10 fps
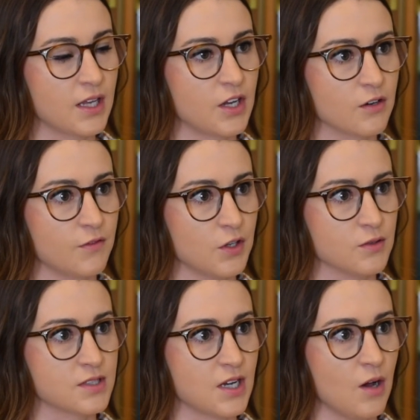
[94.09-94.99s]

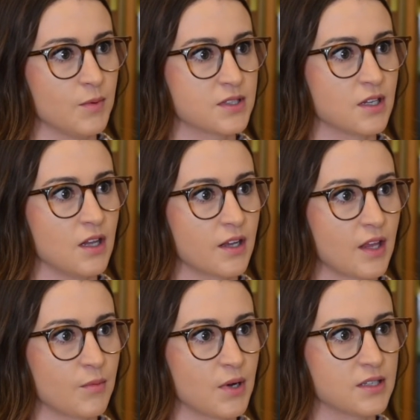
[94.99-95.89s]
interviews to help us along
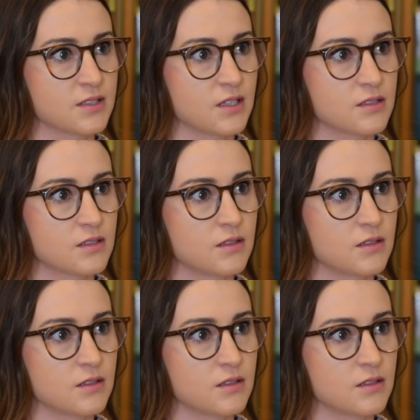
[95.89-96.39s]
that process.